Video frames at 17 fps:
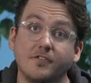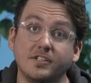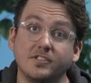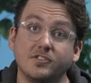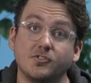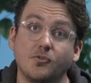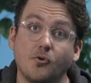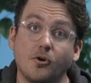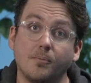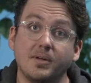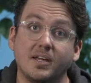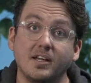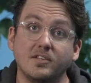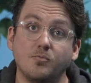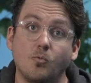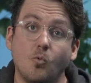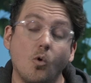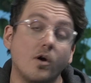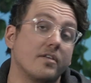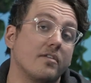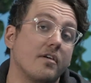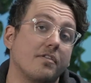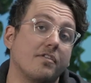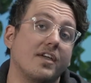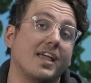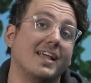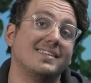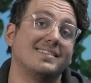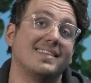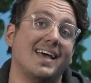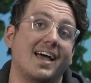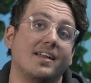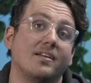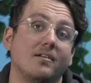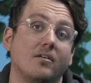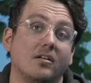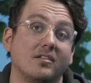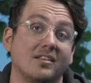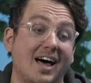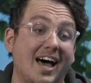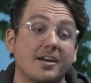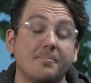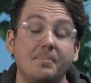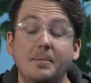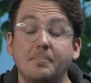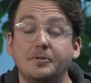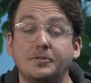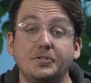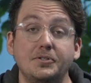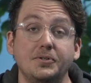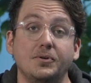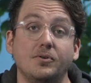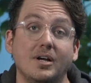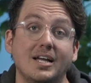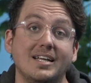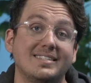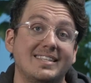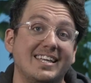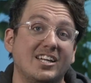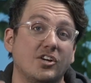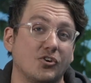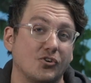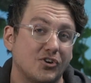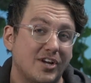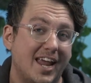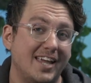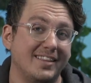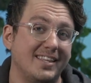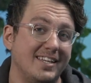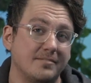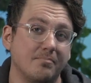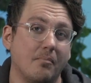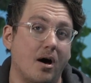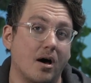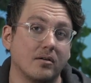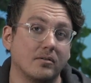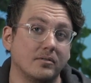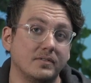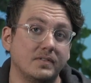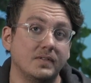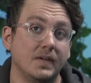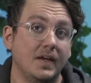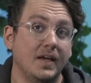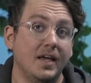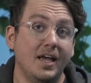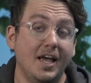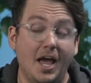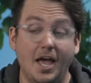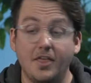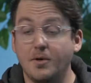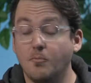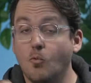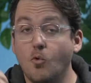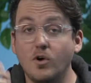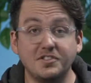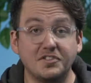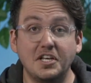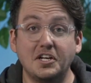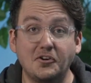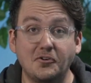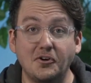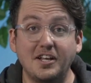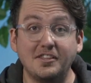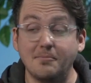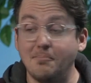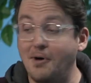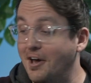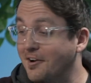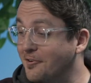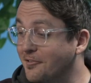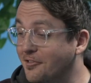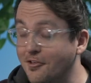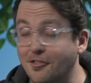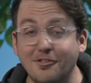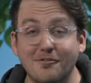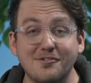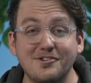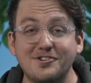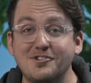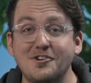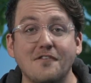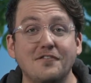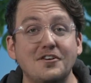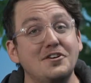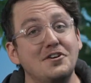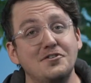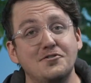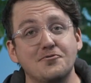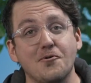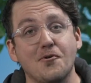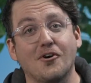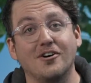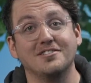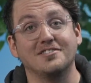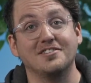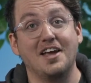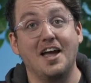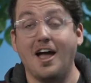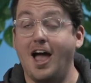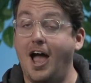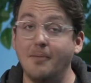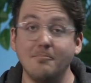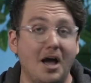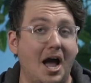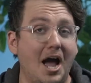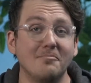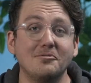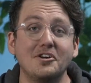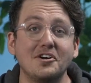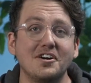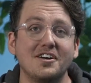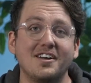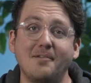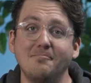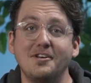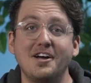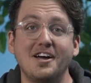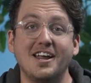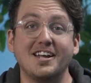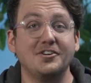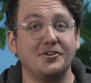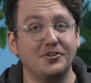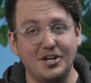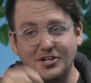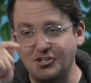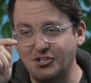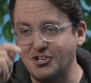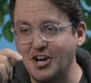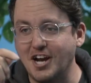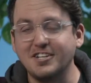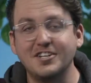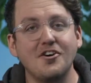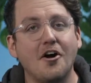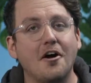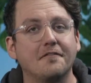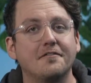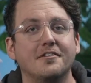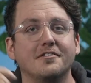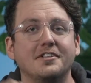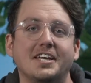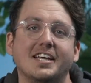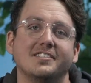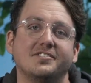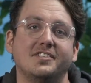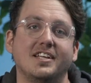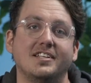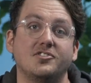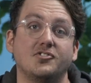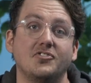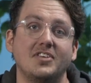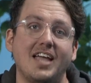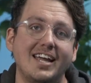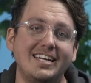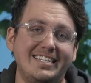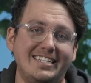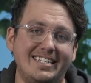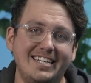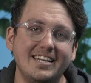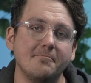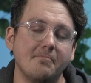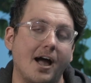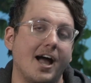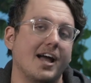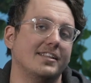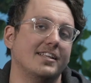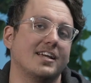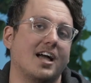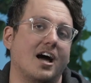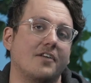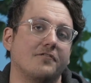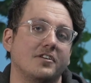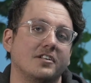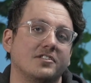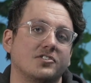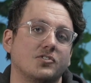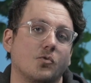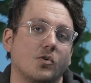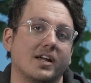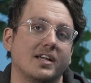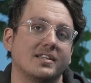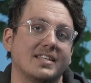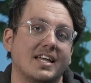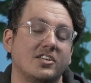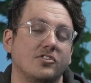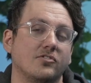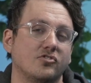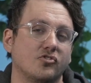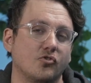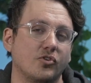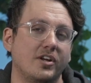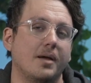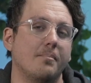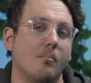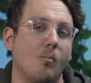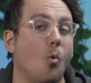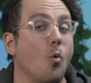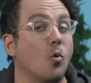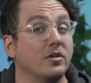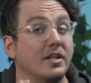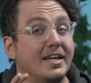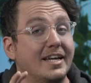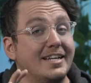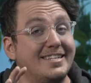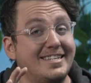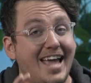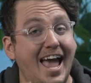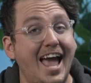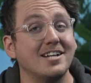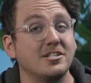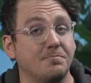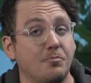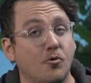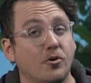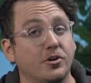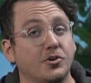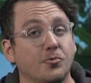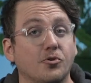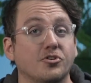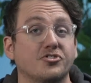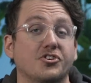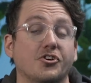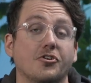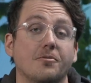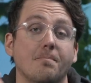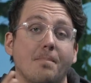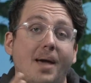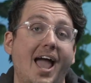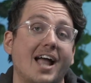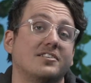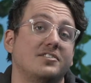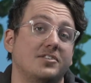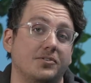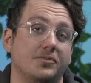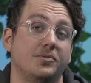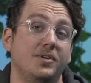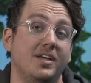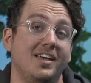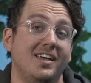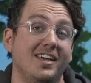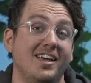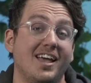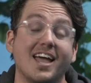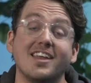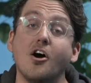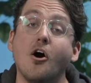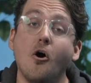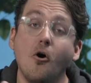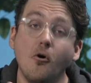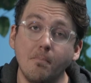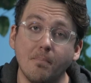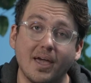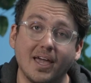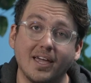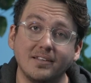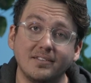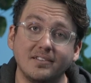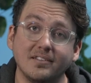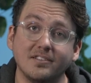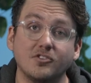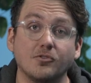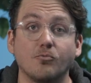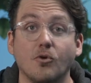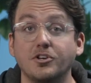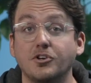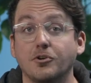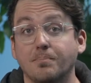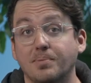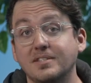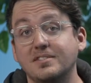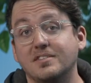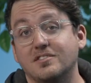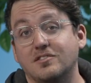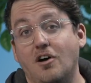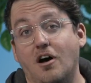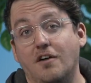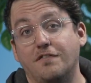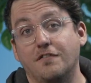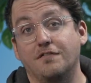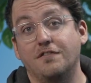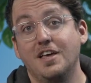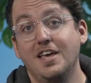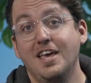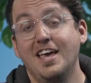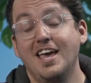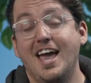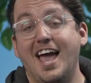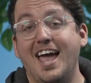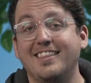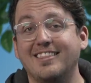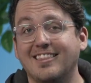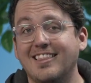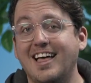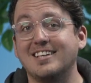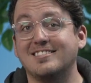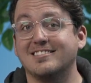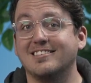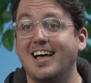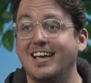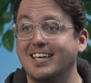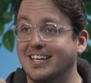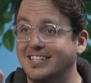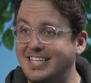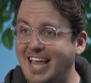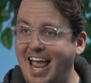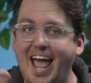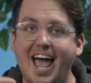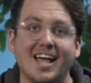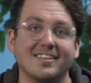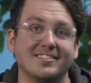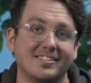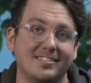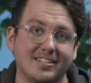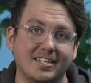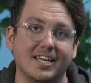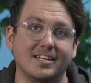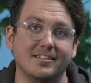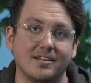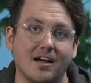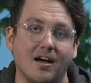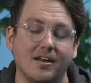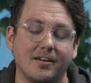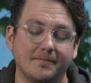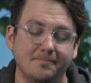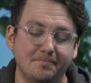score, because one of the things that a lot of people do is they create these models, and then once they create the model, they'll shove it in a drawer and say, I'm good, I'm done, I checked it off the list. And so the idea behind the confidence scoring is that you'll treat it more like a dashboard to return back to and a home base to run your business off of, and less like a task to get done.